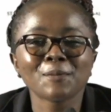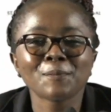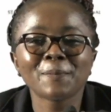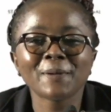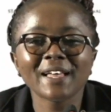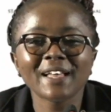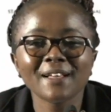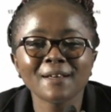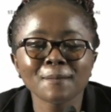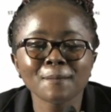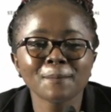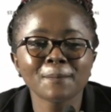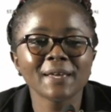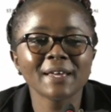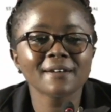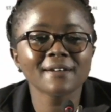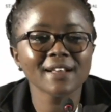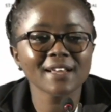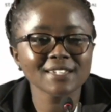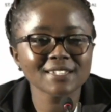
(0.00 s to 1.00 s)

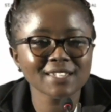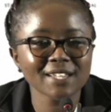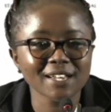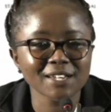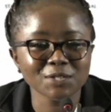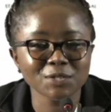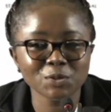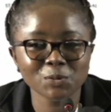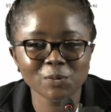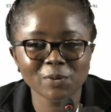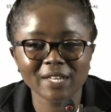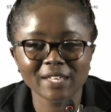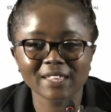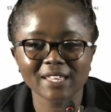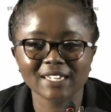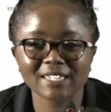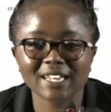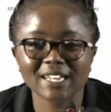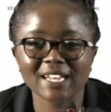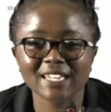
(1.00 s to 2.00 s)
Be rest assured
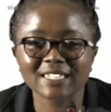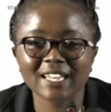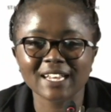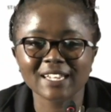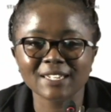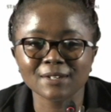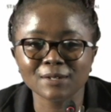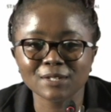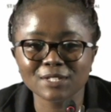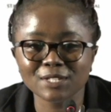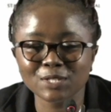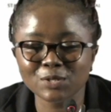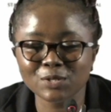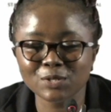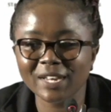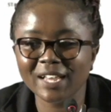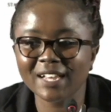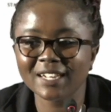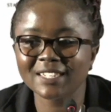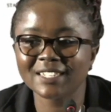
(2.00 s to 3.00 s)
that as a
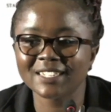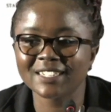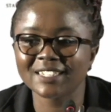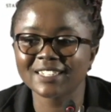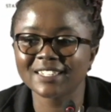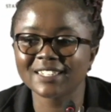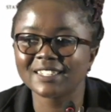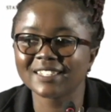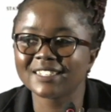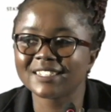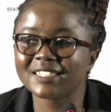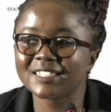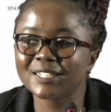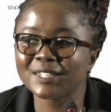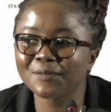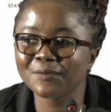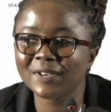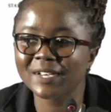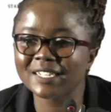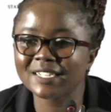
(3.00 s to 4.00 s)
student in
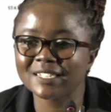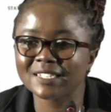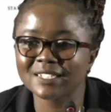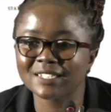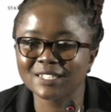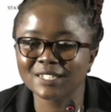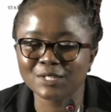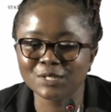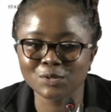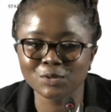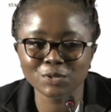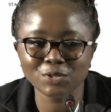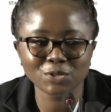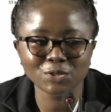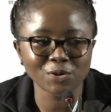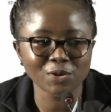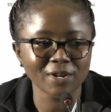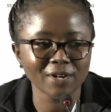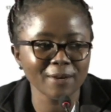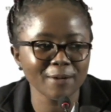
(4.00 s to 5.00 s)
TVET
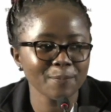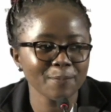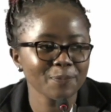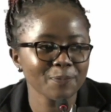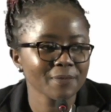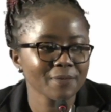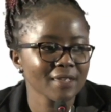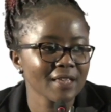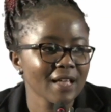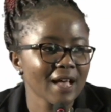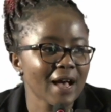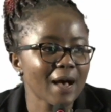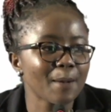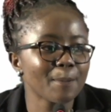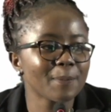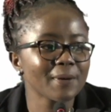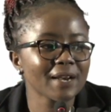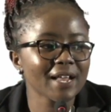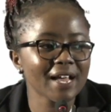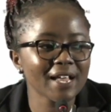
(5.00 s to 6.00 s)
institution
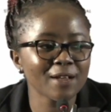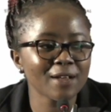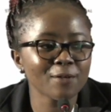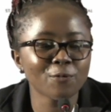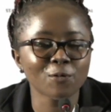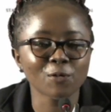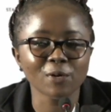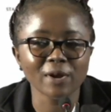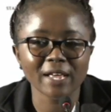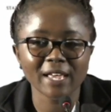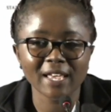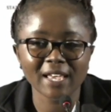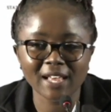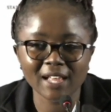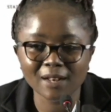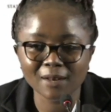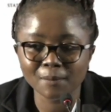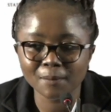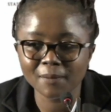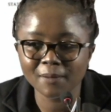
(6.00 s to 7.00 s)
applying for
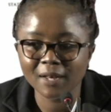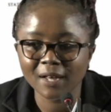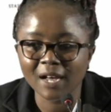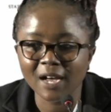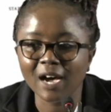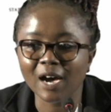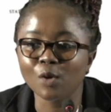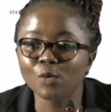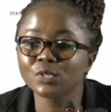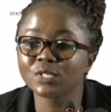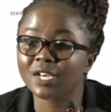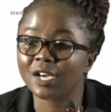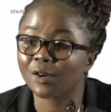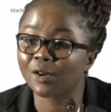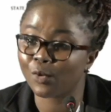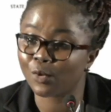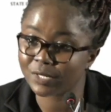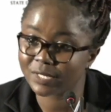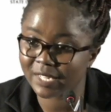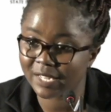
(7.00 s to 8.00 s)
Helb,
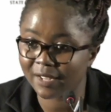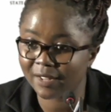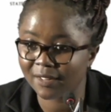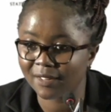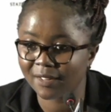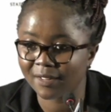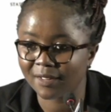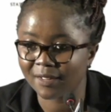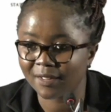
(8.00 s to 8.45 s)
hautakosa.